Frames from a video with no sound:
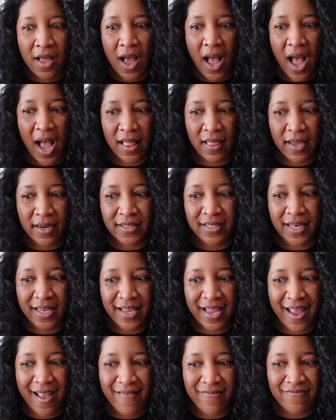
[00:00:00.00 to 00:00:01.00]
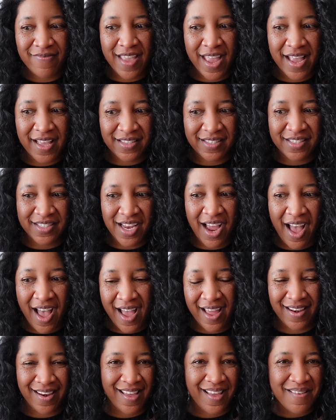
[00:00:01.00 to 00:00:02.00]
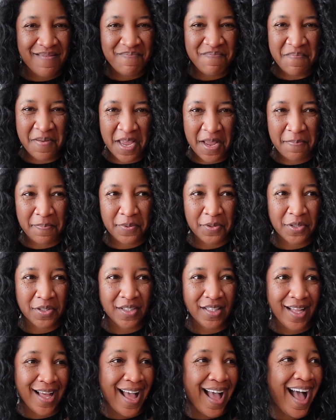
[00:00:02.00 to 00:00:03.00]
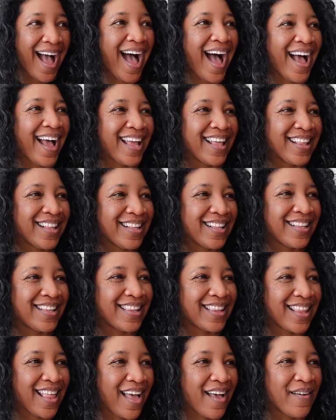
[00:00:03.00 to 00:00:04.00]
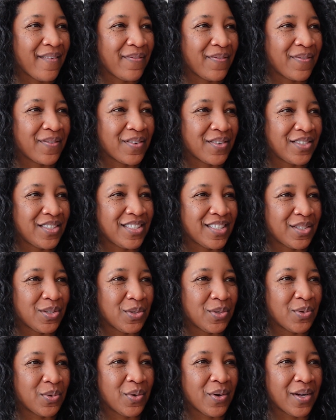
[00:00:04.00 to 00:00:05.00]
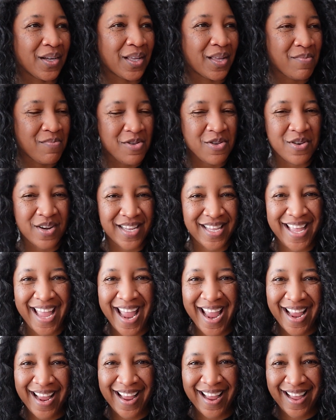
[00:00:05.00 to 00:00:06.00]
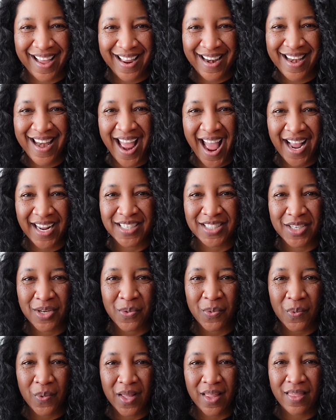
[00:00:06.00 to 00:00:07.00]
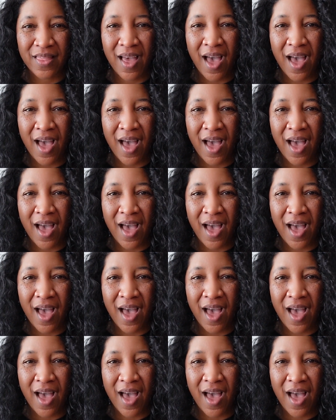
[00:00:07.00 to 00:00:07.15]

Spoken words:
I like to get things done. People, I love to communicate and connect with